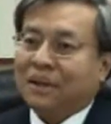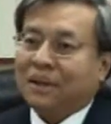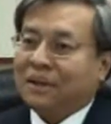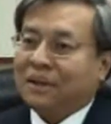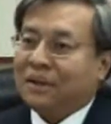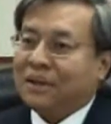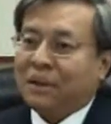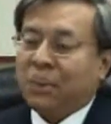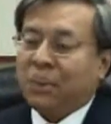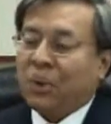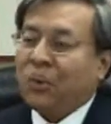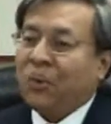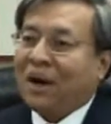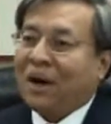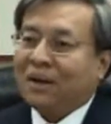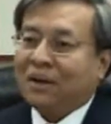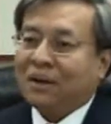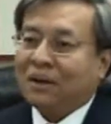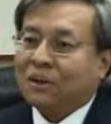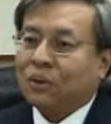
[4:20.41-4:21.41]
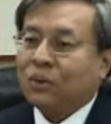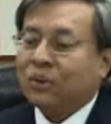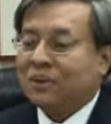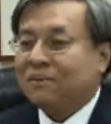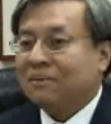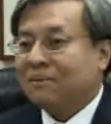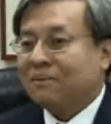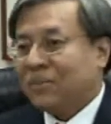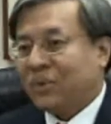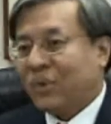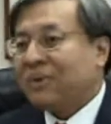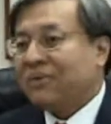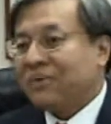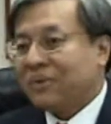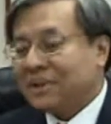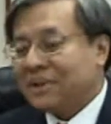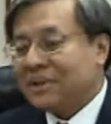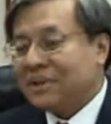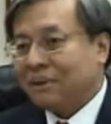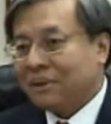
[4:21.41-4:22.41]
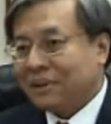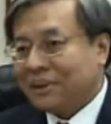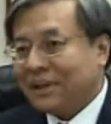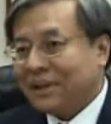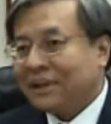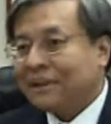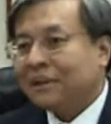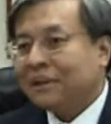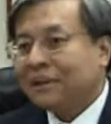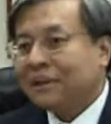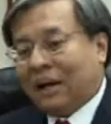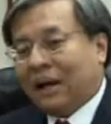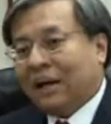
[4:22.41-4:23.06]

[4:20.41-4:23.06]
Can they provide a good reference on that?